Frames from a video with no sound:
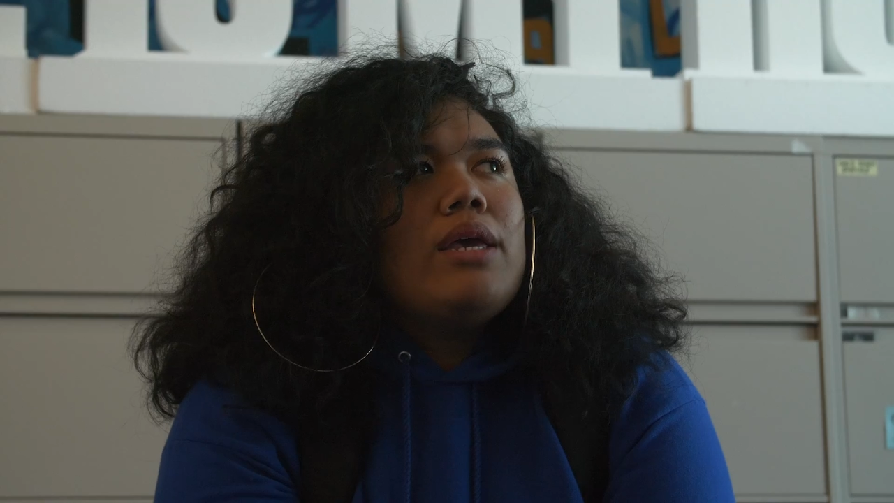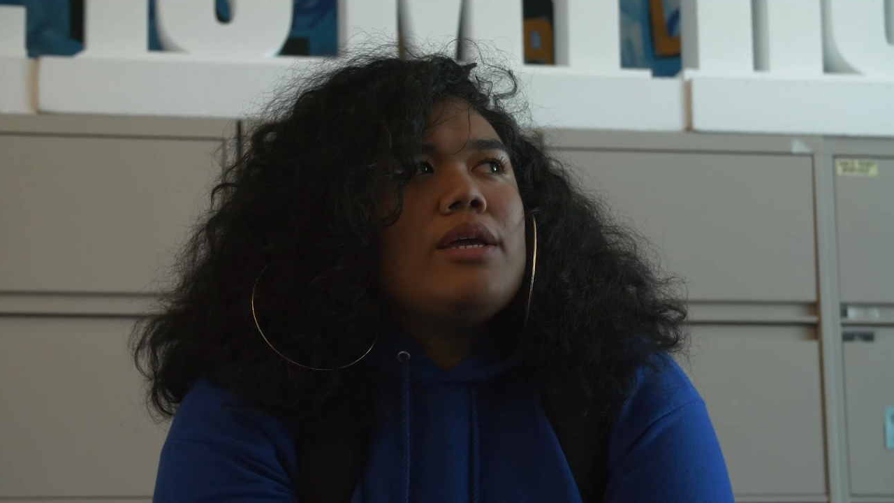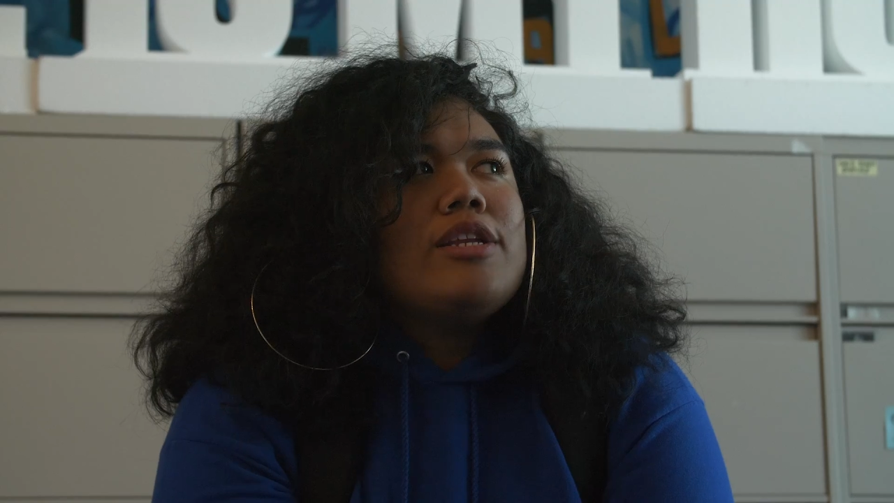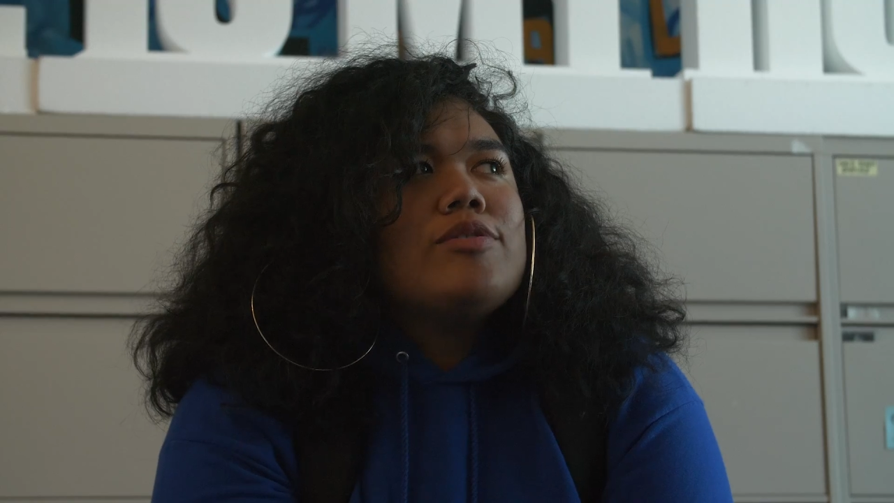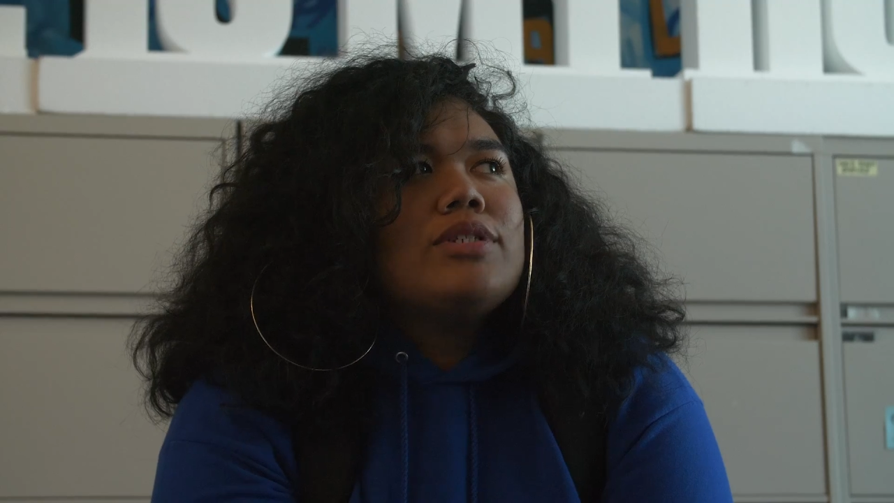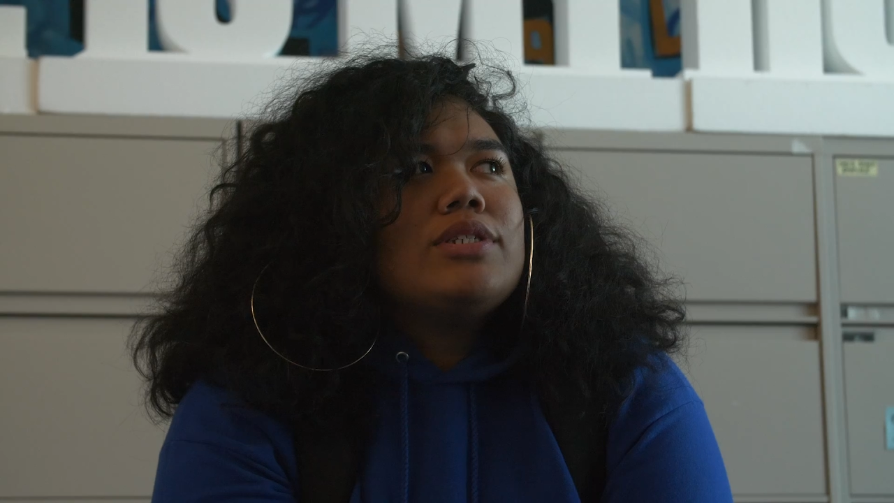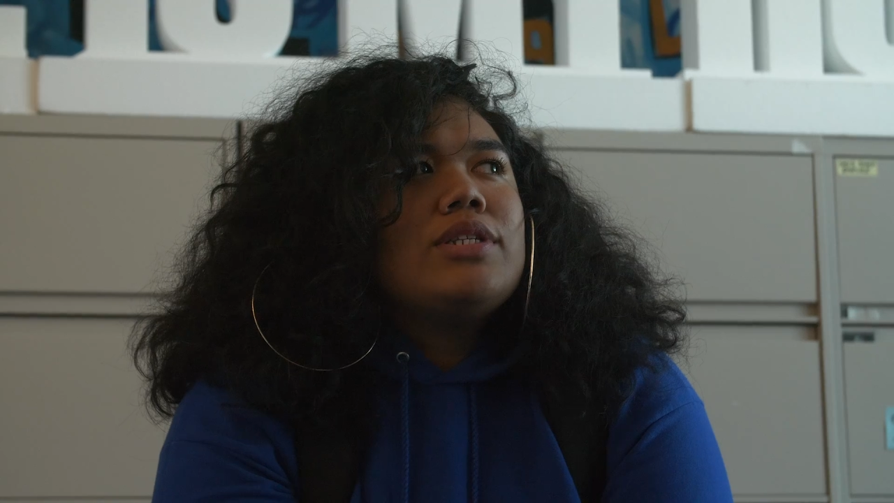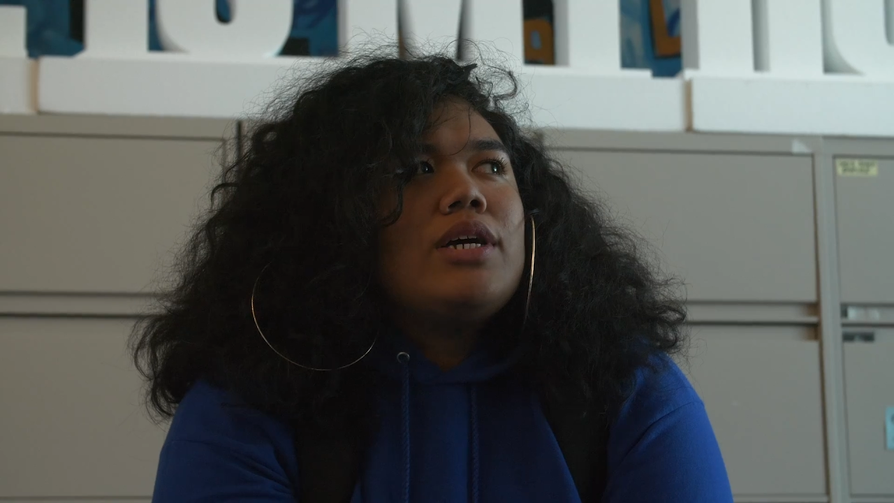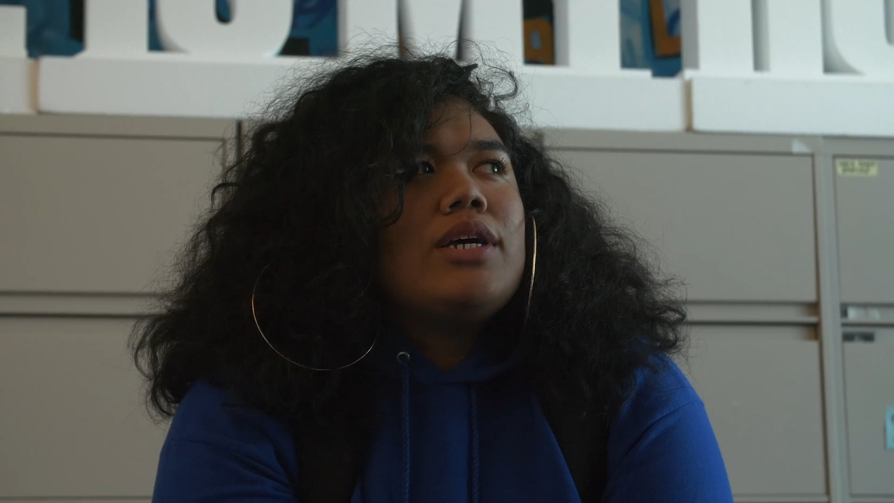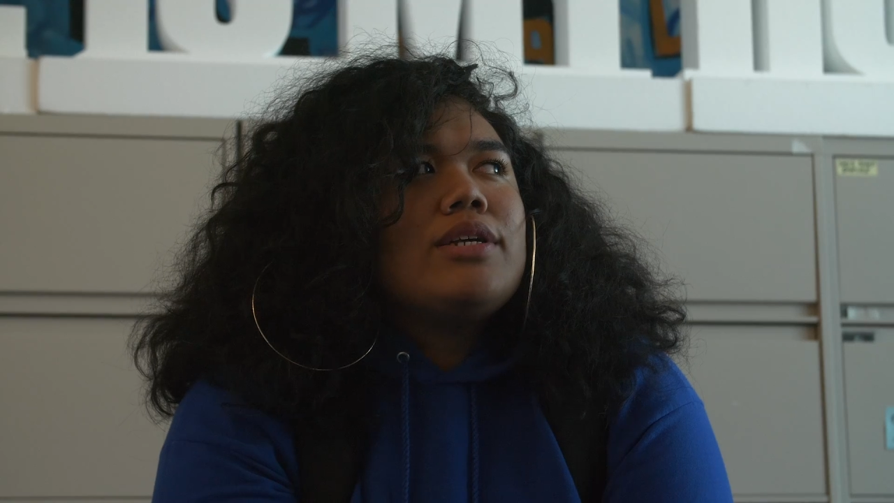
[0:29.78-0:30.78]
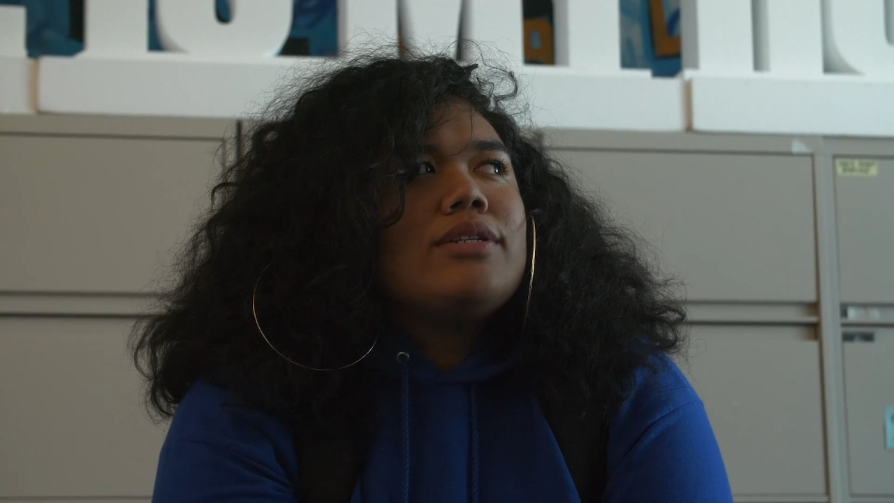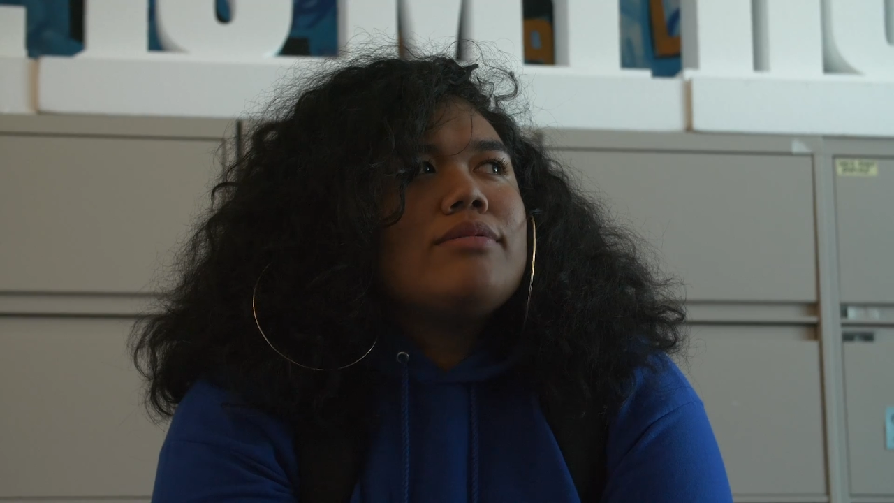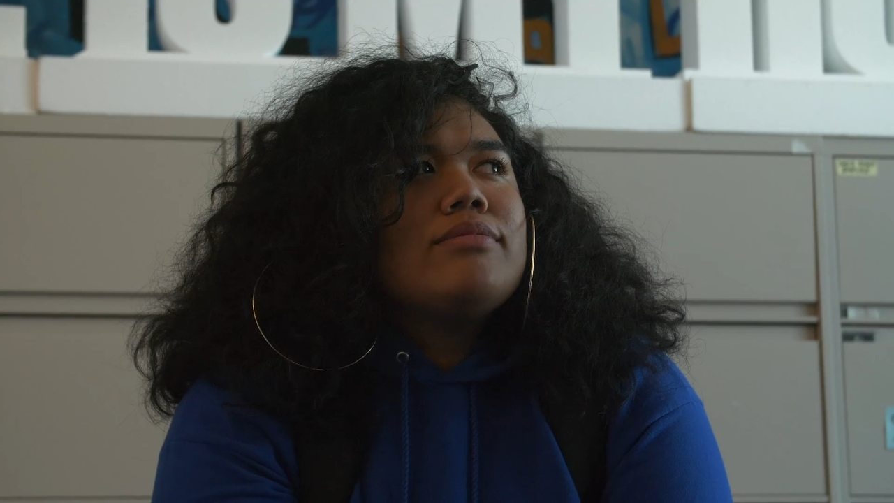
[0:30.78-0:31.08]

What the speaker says: And it was just like,